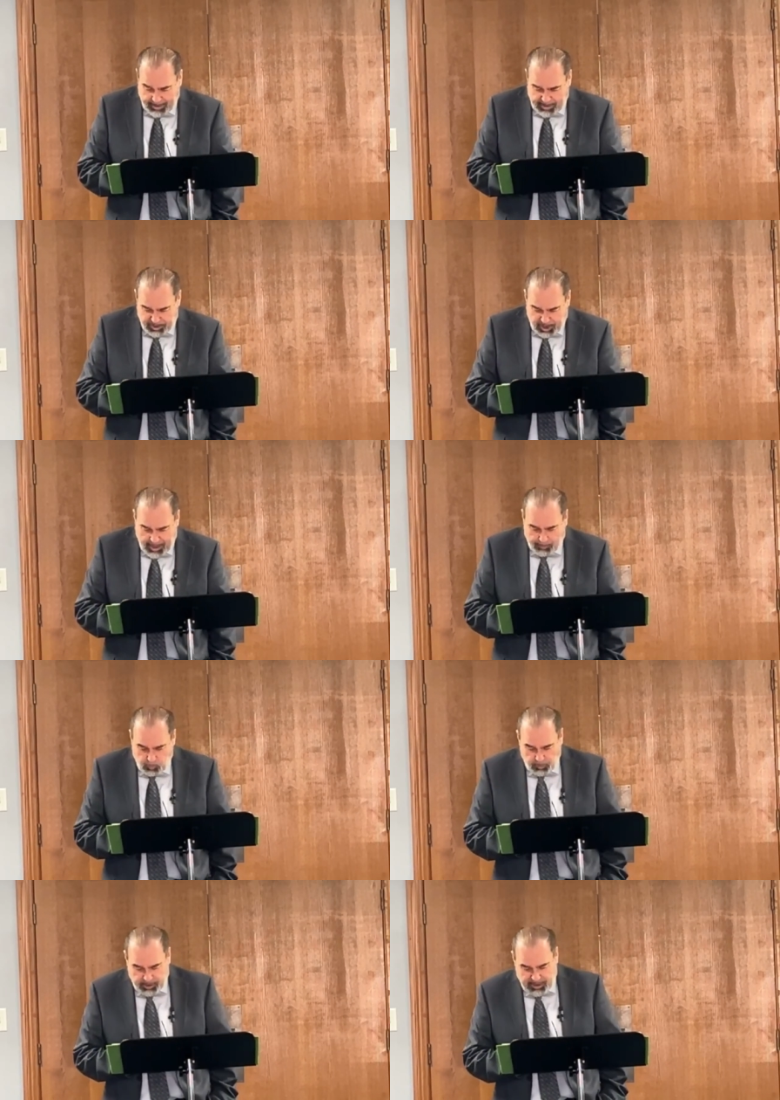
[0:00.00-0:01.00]
I got a
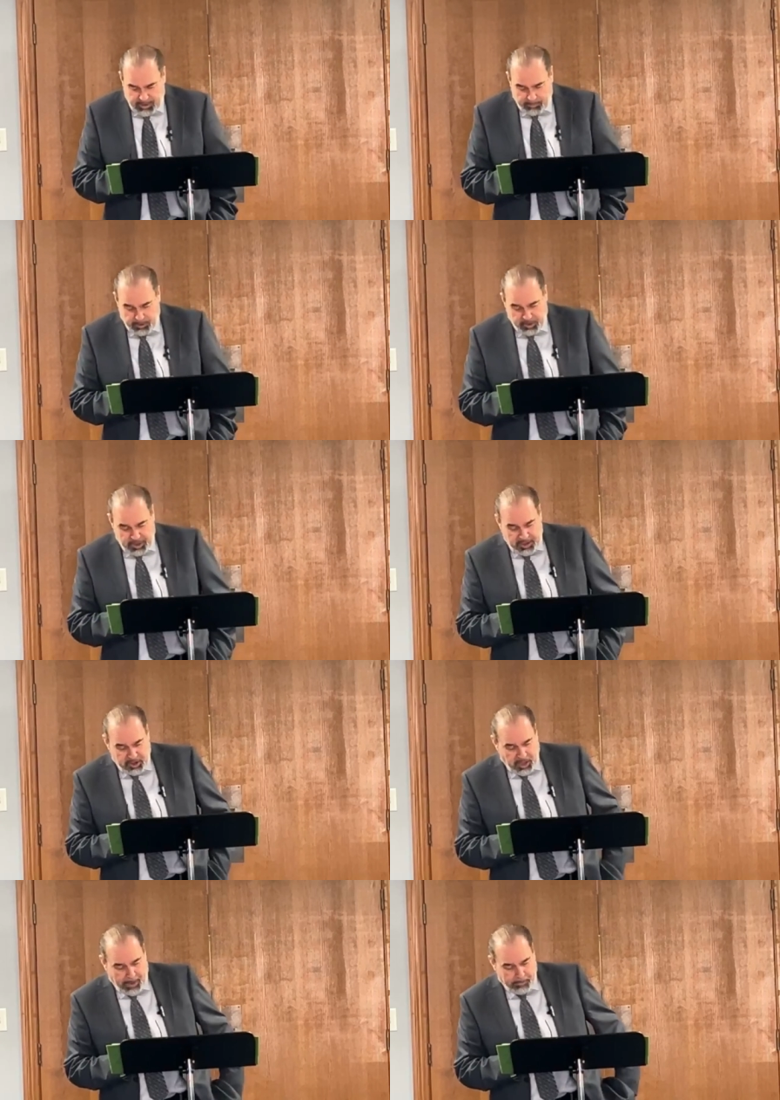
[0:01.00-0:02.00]
job working in a
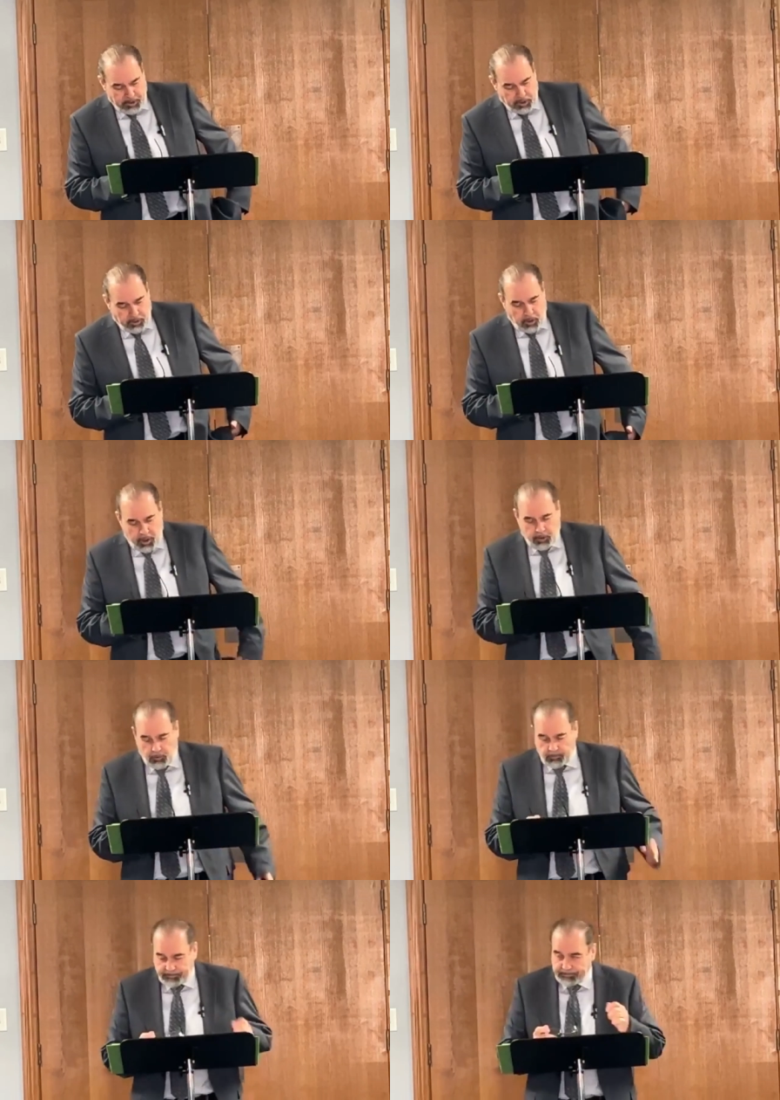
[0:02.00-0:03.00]
machine shop in
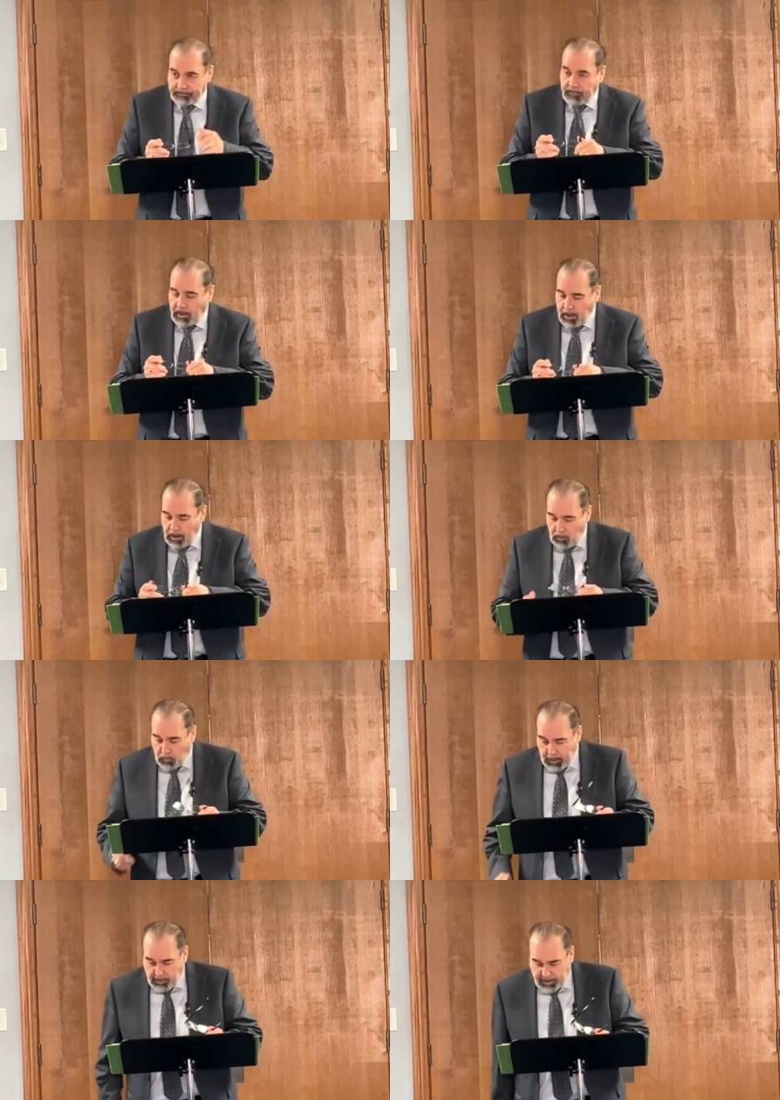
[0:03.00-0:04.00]
Chicago
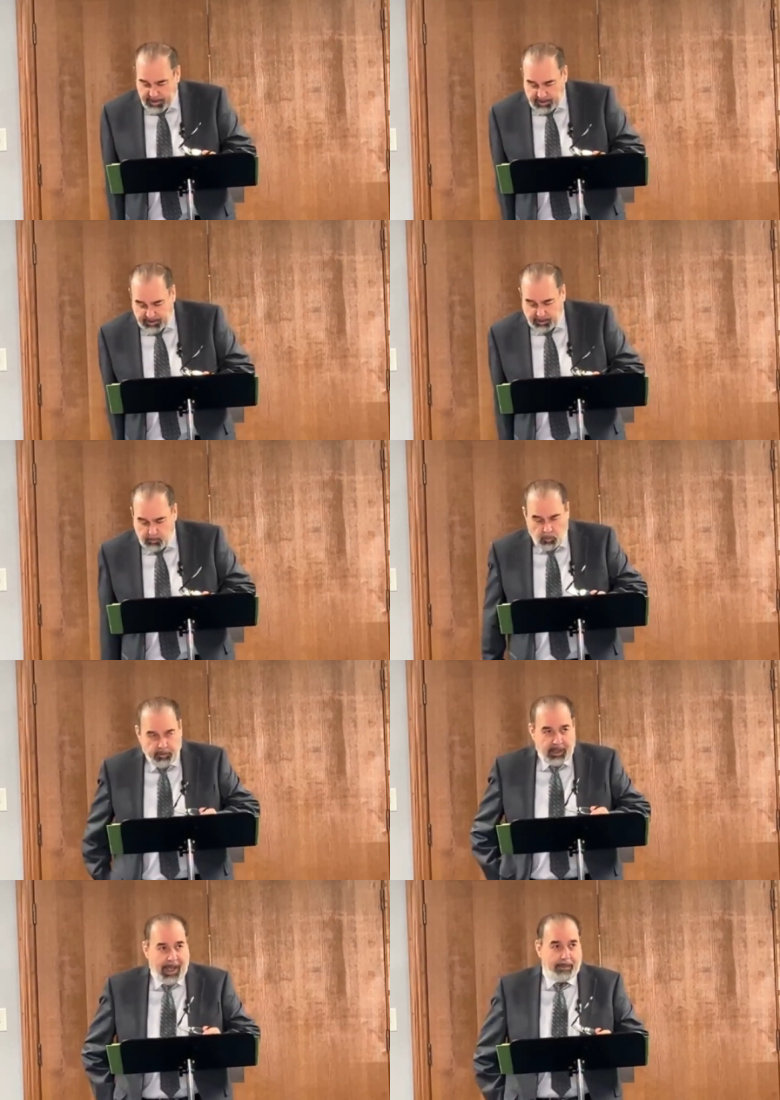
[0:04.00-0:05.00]
where I did little
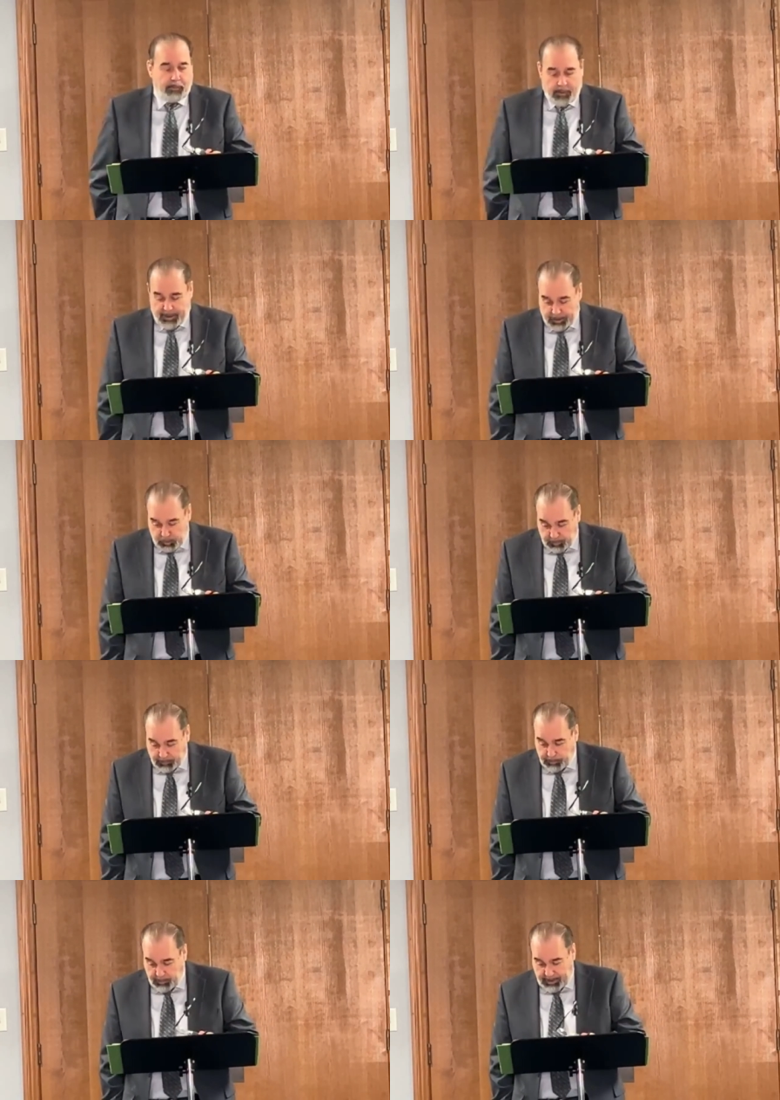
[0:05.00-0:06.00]
more than operate a
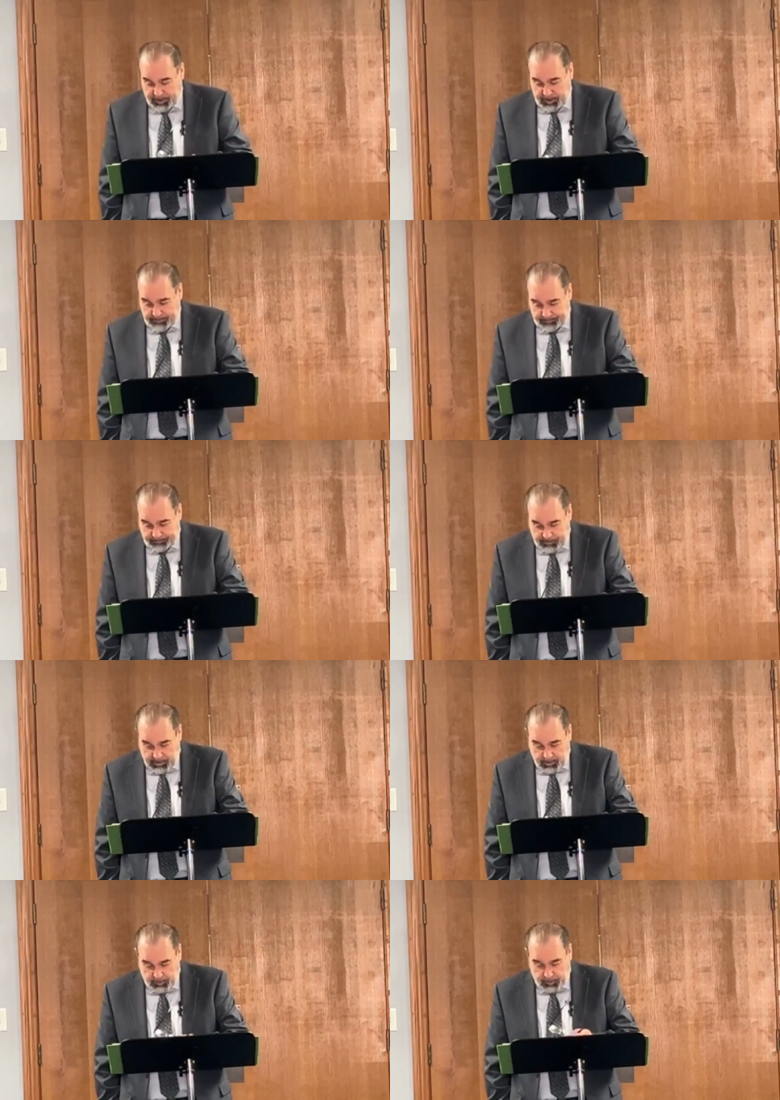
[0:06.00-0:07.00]
drill press,
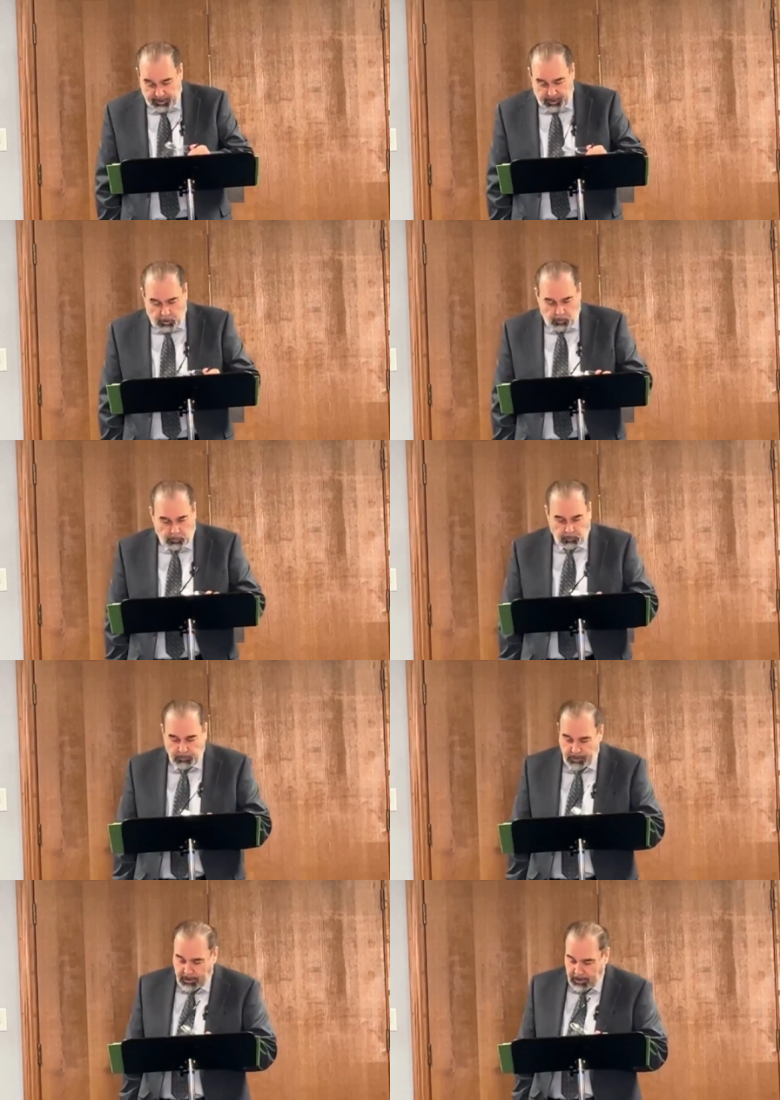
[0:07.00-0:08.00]
drilling
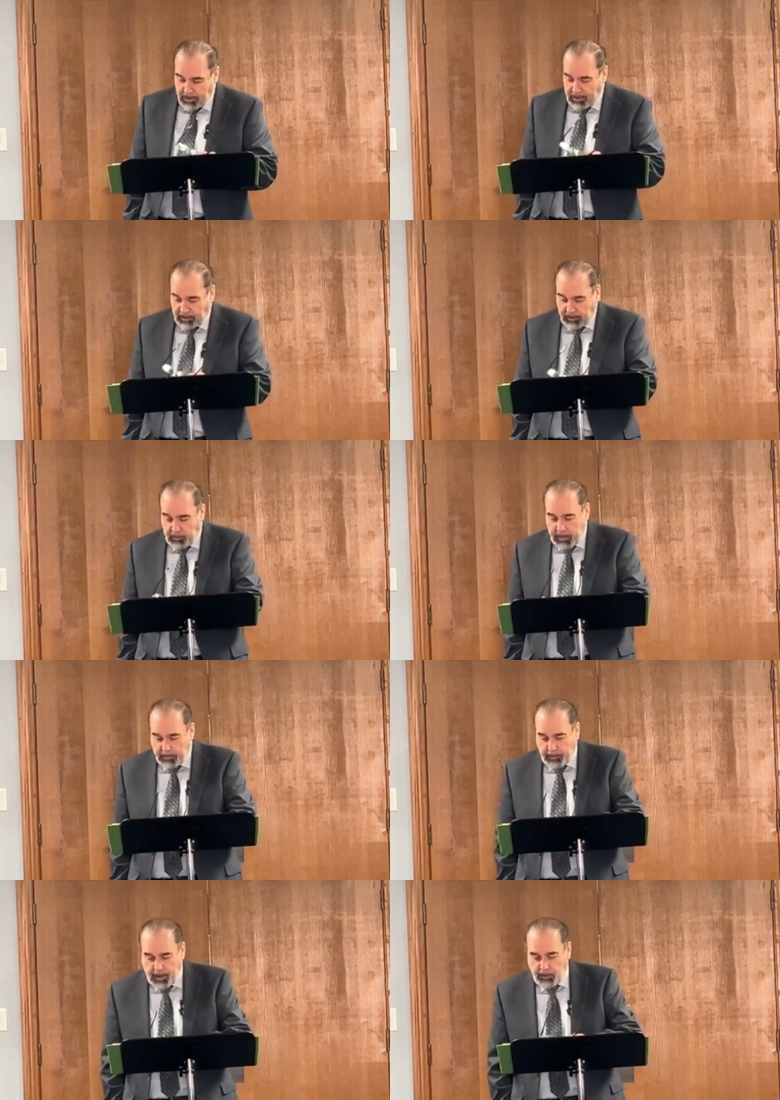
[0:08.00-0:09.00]
holes in
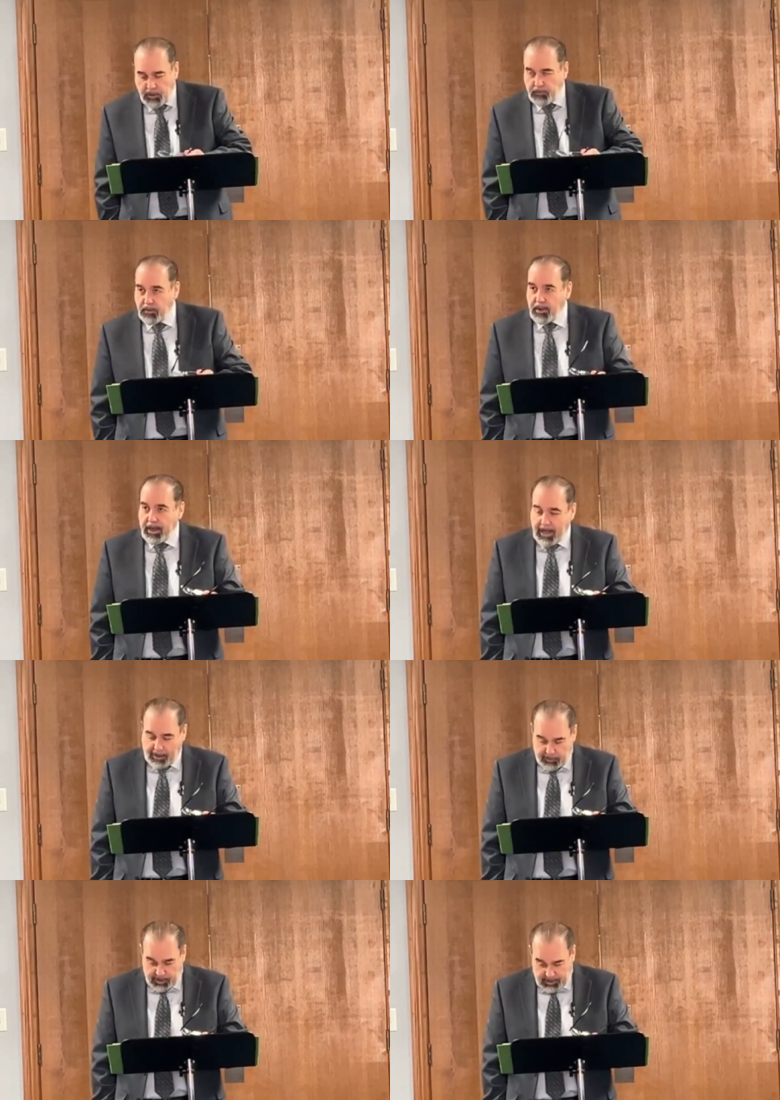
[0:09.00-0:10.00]
aluminum parts for eight
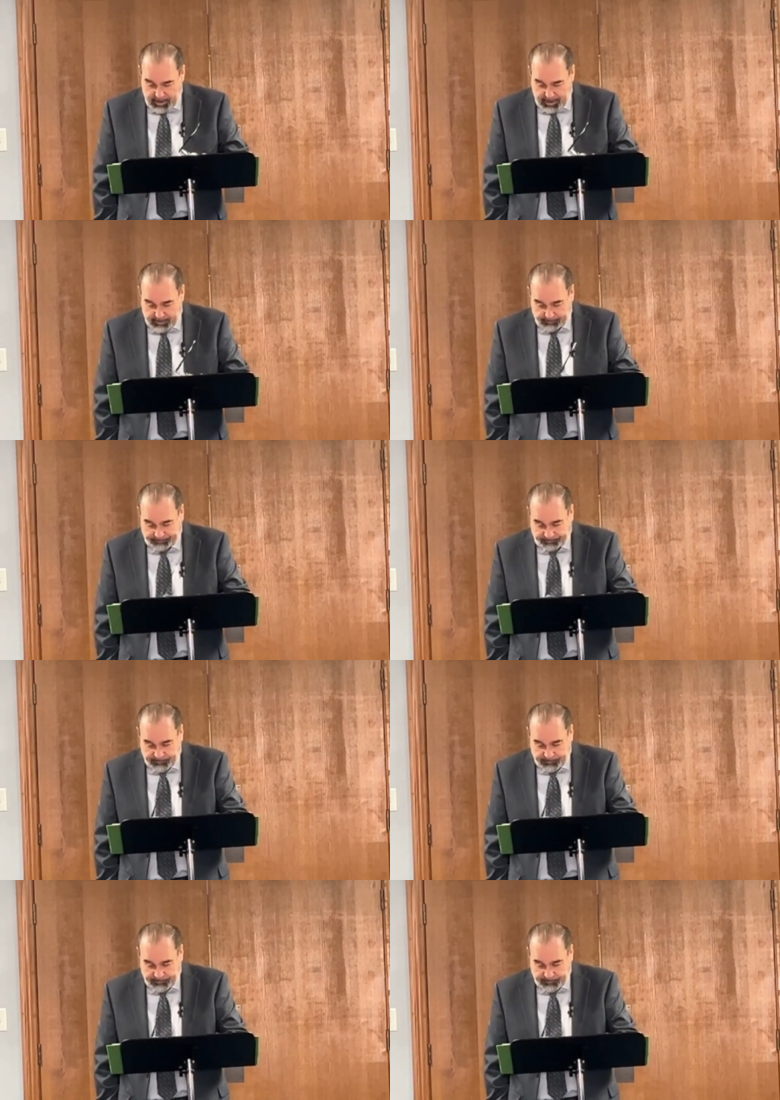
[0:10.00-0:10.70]
hours a day.